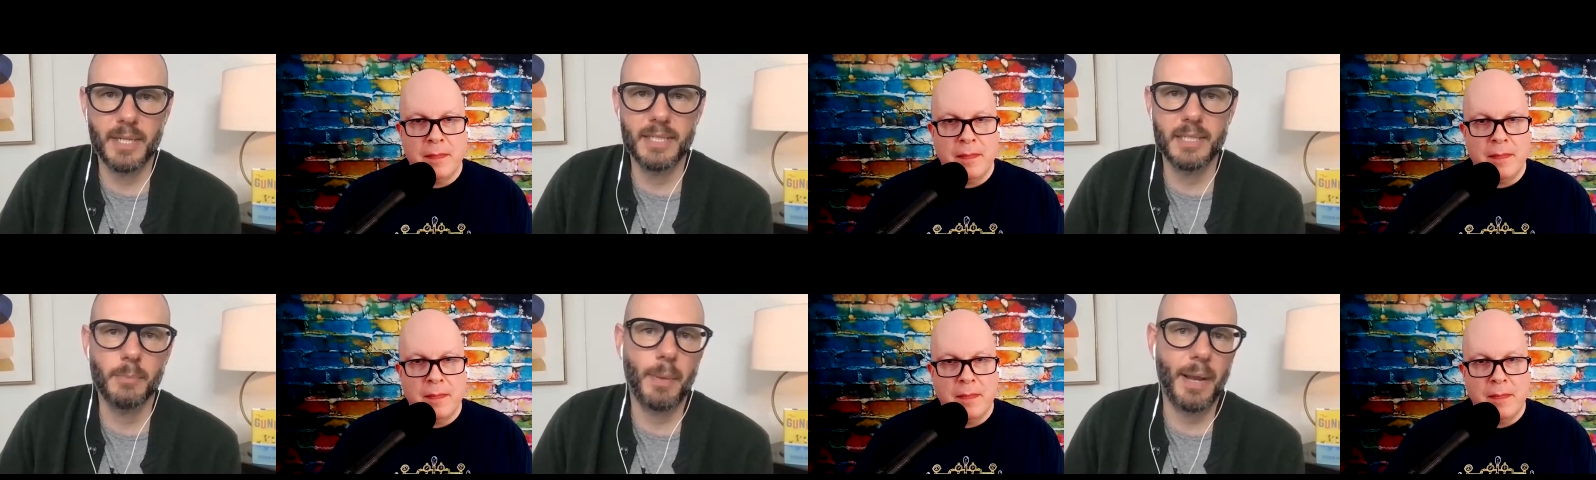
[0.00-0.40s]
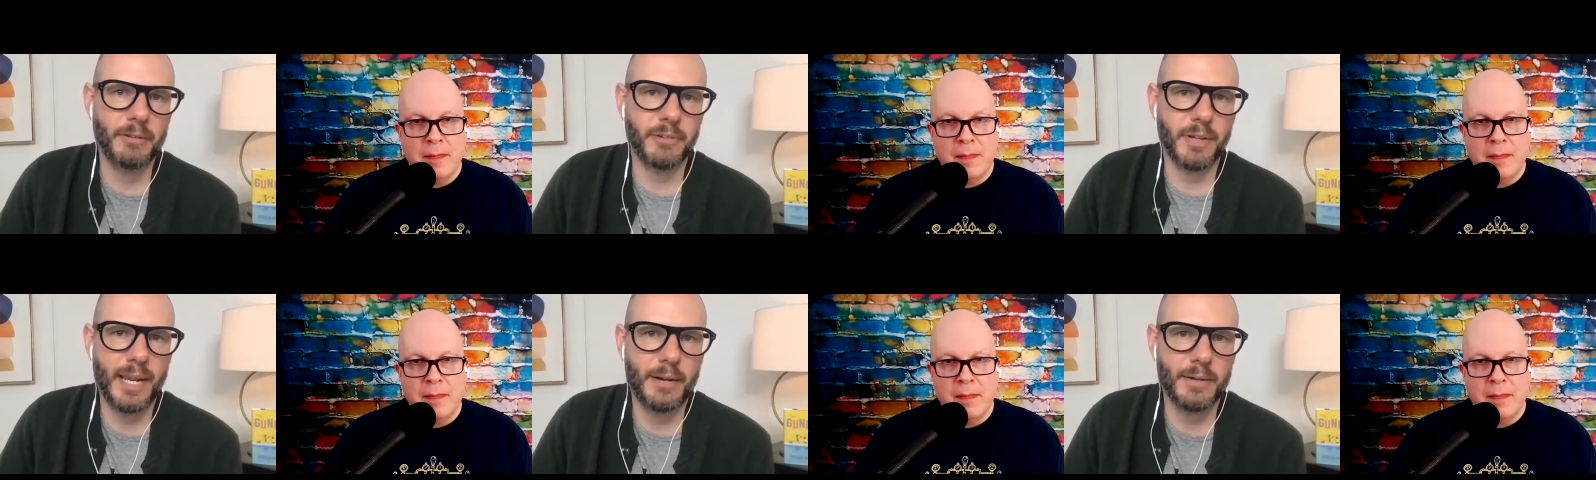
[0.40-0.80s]
Speaker 1: Neil
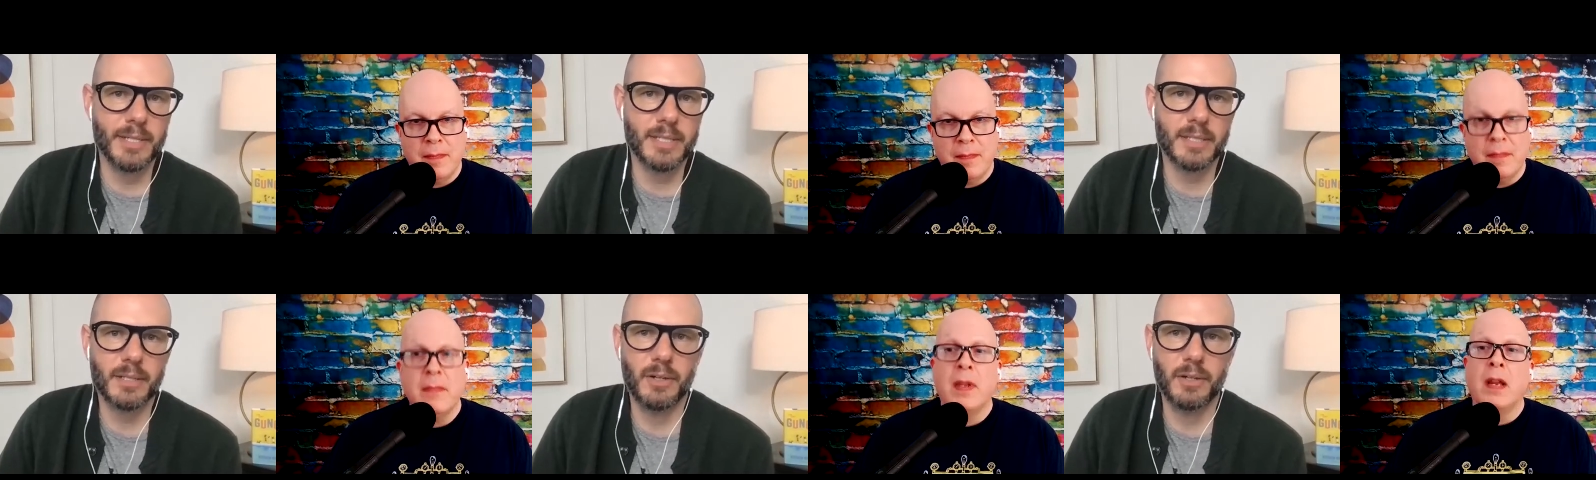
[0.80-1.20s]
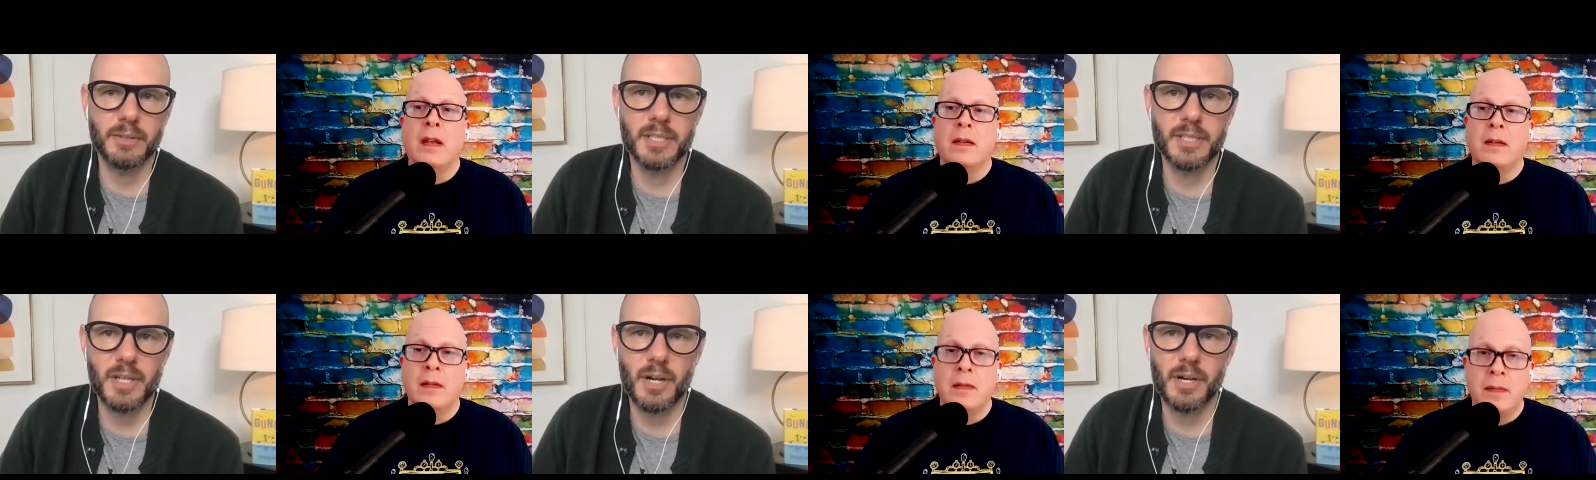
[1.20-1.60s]
Patrick Harris called
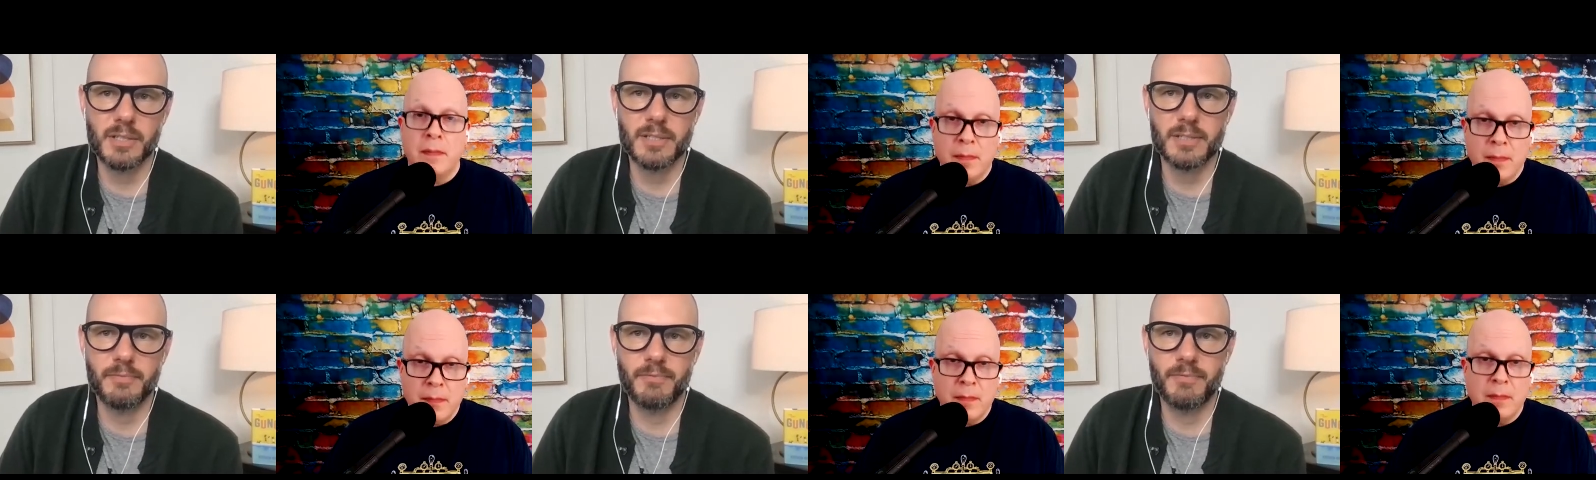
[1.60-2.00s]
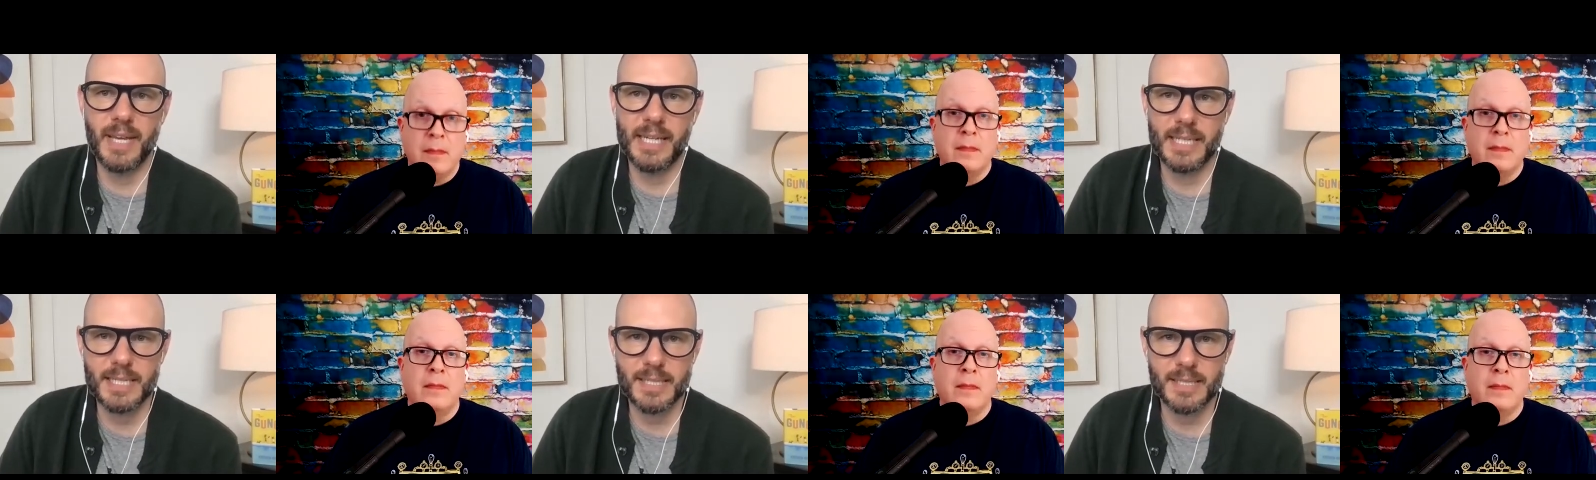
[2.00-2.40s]
The Dogs of
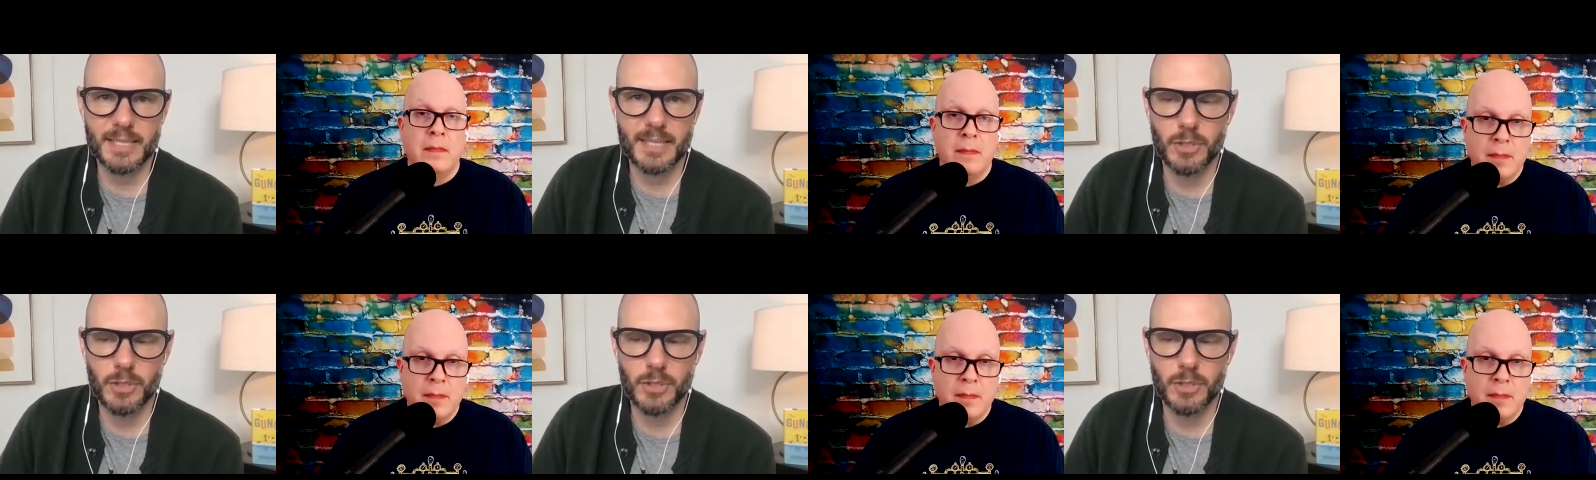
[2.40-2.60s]
Venice,